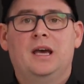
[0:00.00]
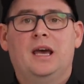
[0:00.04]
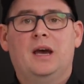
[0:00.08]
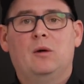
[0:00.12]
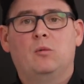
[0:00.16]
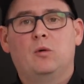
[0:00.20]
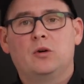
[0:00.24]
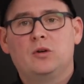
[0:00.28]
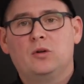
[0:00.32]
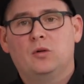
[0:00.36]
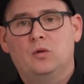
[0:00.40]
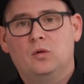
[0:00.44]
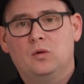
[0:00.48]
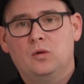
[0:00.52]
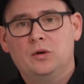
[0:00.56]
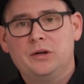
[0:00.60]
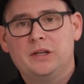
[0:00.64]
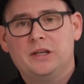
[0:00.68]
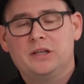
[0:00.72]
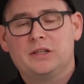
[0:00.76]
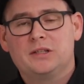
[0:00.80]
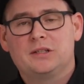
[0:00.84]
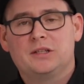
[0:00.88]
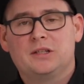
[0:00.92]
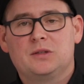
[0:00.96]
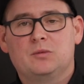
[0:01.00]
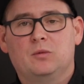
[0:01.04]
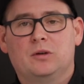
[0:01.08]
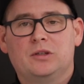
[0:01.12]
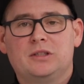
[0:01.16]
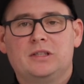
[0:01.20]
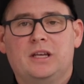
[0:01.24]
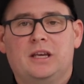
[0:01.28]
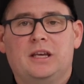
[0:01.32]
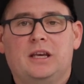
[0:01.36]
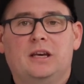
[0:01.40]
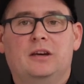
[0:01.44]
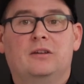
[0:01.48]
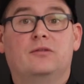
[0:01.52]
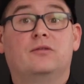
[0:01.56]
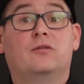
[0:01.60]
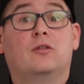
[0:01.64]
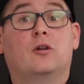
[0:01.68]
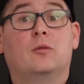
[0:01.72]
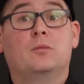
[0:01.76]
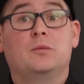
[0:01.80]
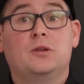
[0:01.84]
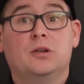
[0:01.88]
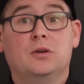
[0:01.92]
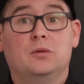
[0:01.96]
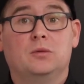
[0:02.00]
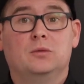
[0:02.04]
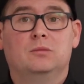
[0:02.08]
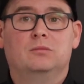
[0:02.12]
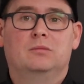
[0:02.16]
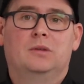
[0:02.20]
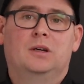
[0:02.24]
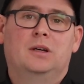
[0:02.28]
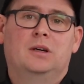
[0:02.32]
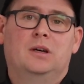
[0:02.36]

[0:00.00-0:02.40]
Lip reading: and what your audiences want to hear from you.